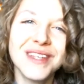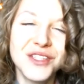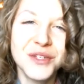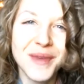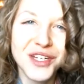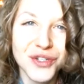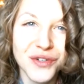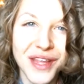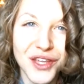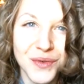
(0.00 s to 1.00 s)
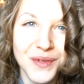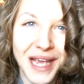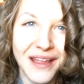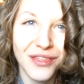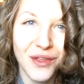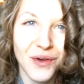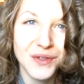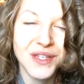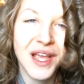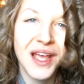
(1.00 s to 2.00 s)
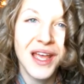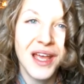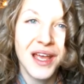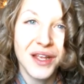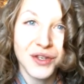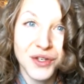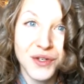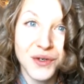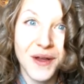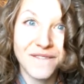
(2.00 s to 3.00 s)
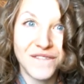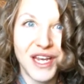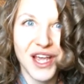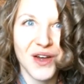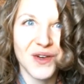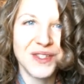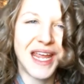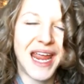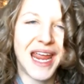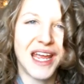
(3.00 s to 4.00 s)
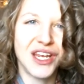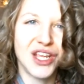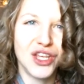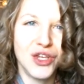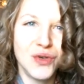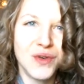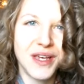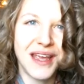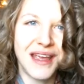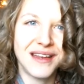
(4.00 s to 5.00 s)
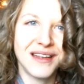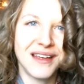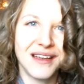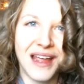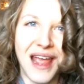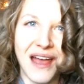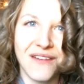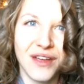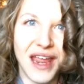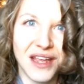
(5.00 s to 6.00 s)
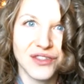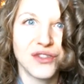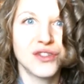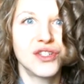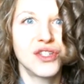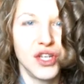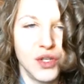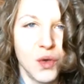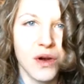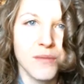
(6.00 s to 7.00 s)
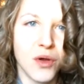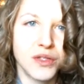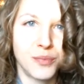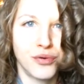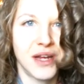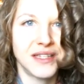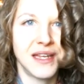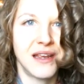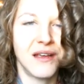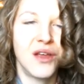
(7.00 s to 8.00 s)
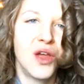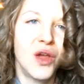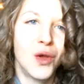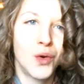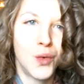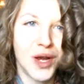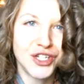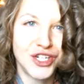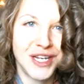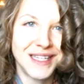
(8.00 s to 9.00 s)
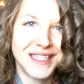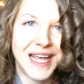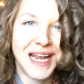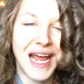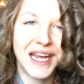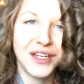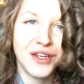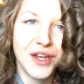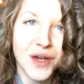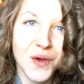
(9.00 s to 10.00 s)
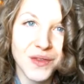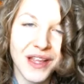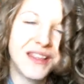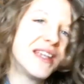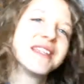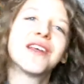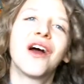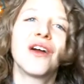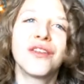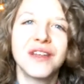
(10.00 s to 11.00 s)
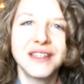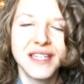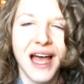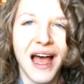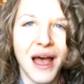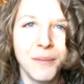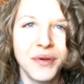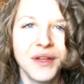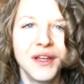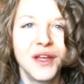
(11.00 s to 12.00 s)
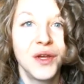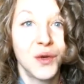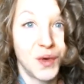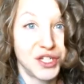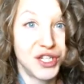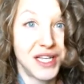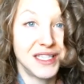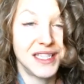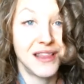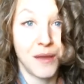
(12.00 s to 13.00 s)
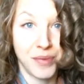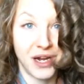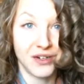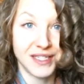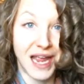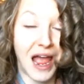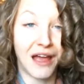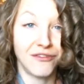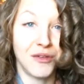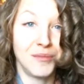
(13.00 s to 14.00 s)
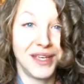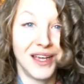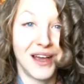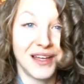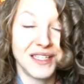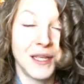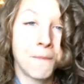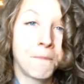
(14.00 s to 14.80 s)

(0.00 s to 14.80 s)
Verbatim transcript: to make sure that you get those new videos and you can have answers to your most pressing questions. And I know that these are the top questions that parents have because